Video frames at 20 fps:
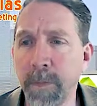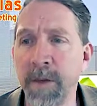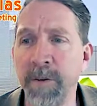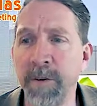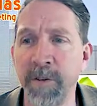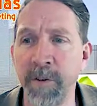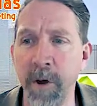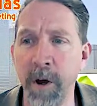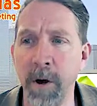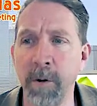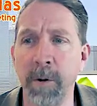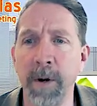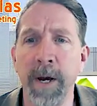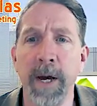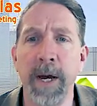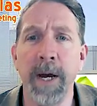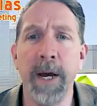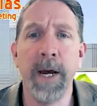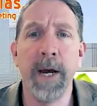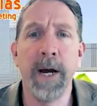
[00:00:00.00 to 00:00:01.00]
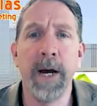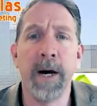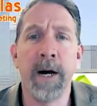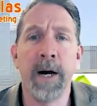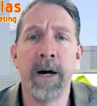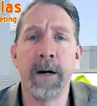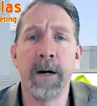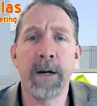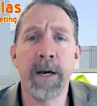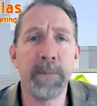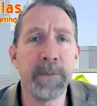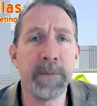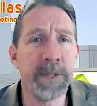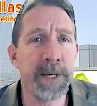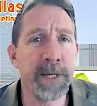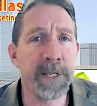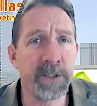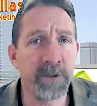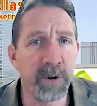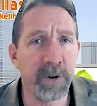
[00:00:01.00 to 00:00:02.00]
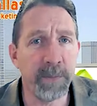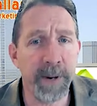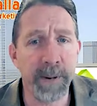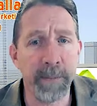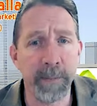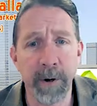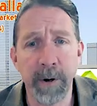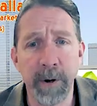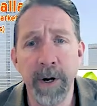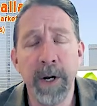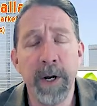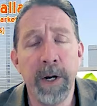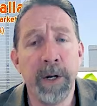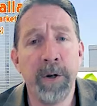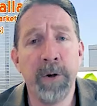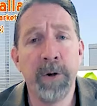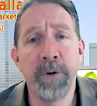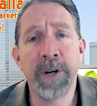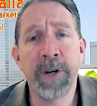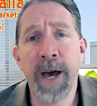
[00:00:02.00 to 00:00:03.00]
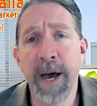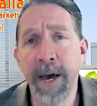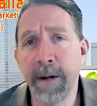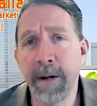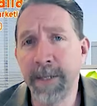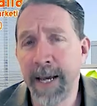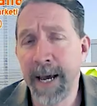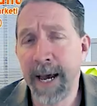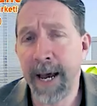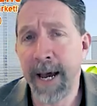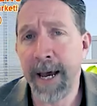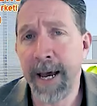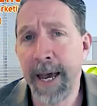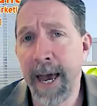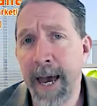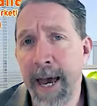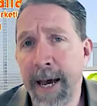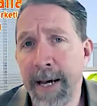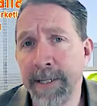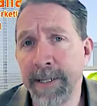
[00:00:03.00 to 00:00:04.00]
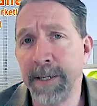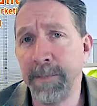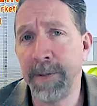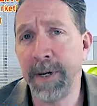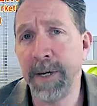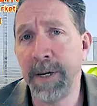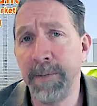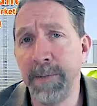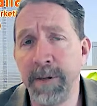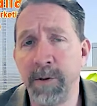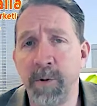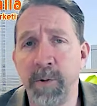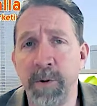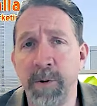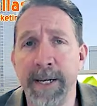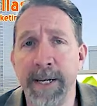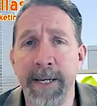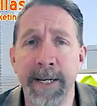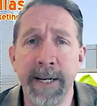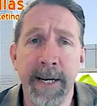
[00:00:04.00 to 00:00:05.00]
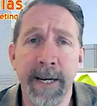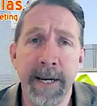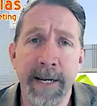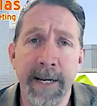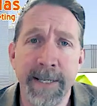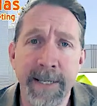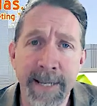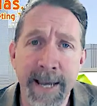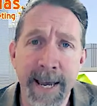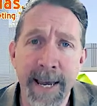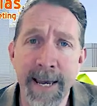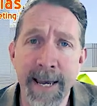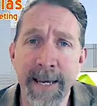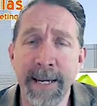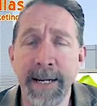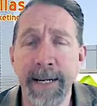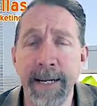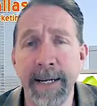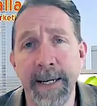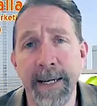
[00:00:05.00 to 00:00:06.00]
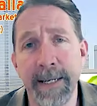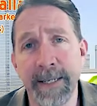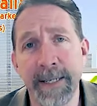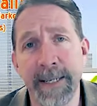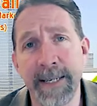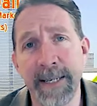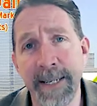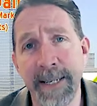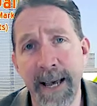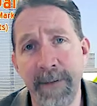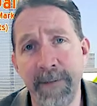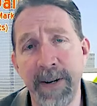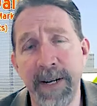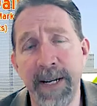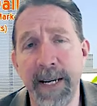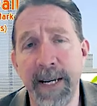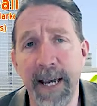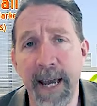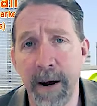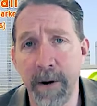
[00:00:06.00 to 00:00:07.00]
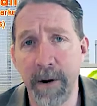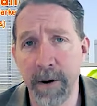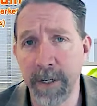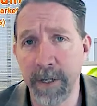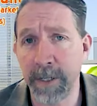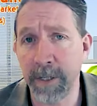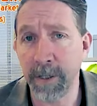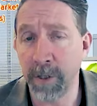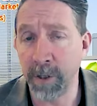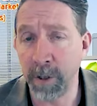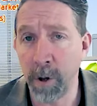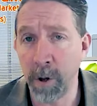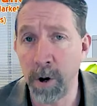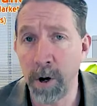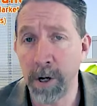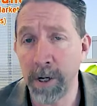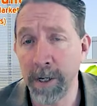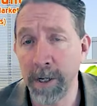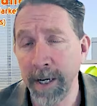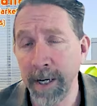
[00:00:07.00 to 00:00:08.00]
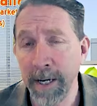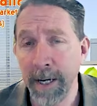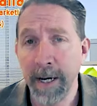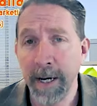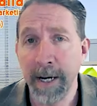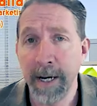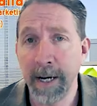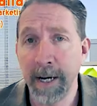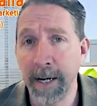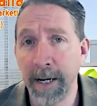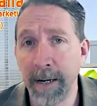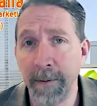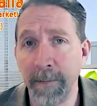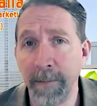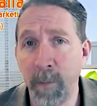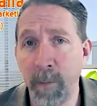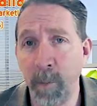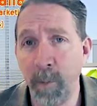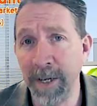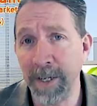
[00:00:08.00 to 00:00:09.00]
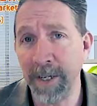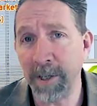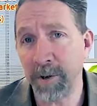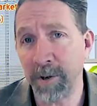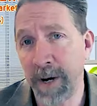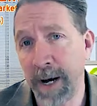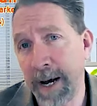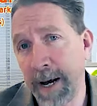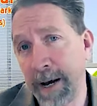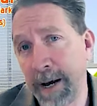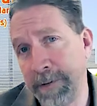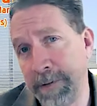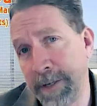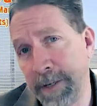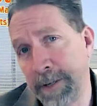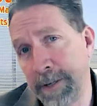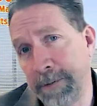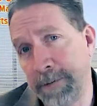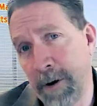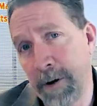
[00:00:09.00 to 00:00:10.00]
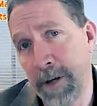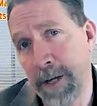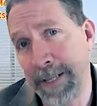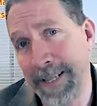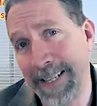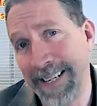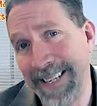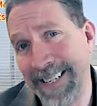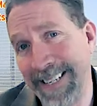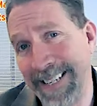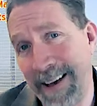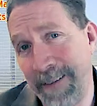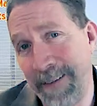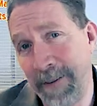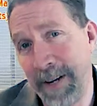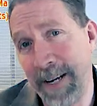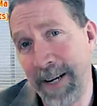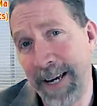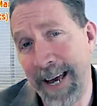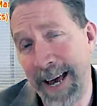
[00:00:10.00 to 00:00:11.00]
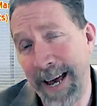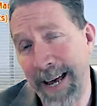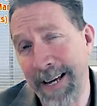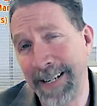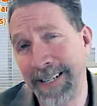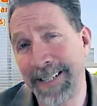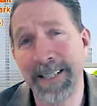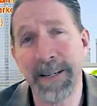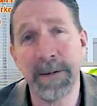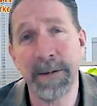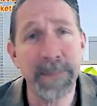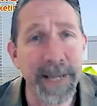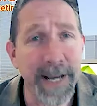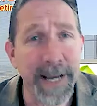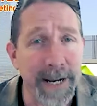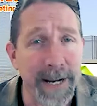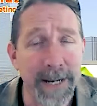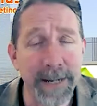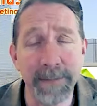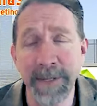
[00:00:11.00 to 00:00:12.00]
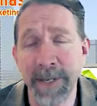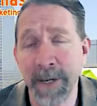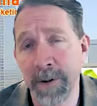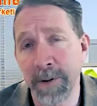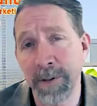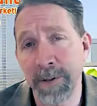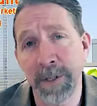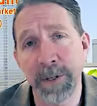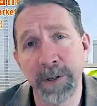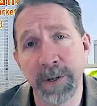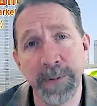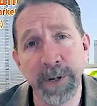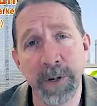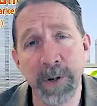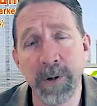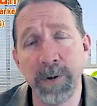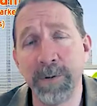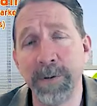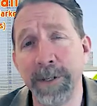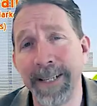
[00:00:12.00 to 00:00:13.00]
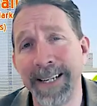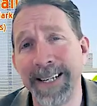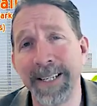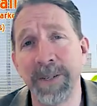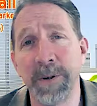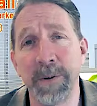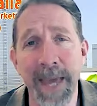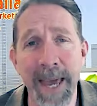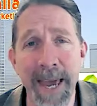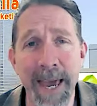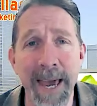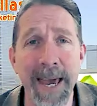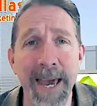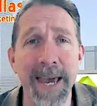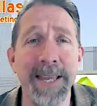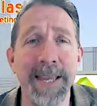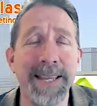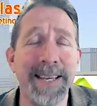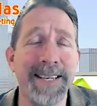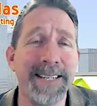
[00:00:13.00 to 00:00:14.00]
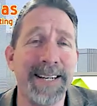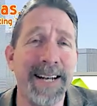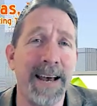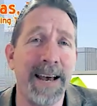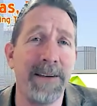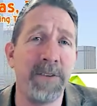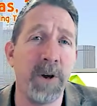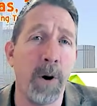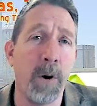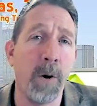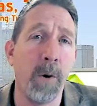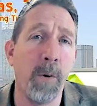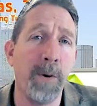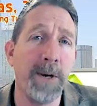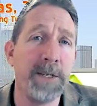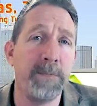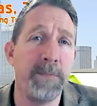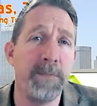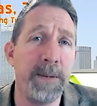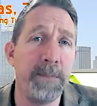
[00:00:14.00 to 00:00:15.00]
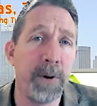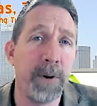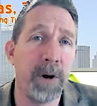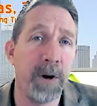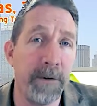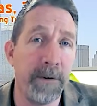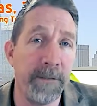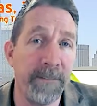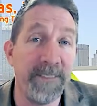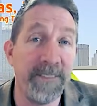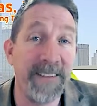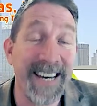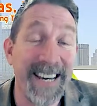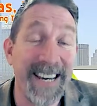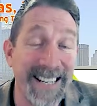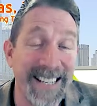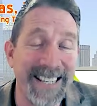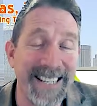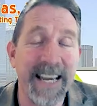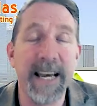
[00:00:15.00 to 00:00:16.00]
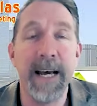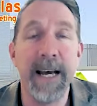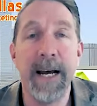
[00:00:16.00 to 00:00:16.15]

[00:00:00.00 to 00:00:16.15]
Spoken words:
So a couple things to remember. Your title tag has to be between 10 and 70 characters long. We strive to fall on the 70, and sometimes it goes a little bit over. That's okay. It doesn't have to always be perfect.